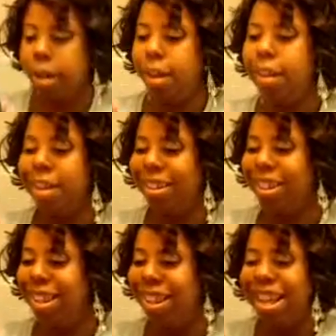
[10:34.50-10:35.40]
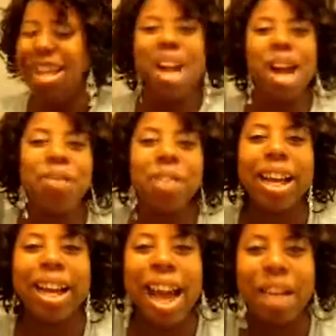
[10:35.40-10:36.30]
Okay.
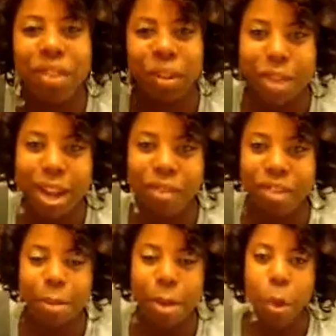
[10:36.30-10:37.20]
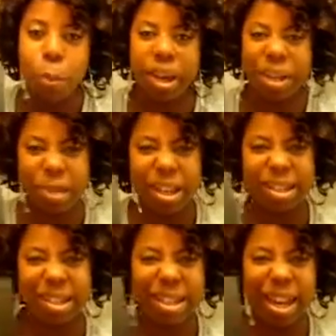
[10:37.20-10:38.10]
I feel like I have to do that every time I open it
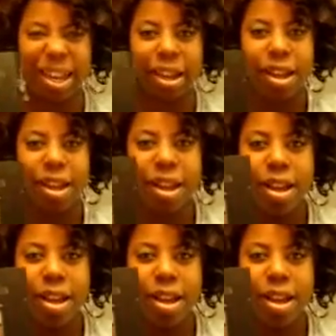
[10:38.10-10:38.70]
because it's like,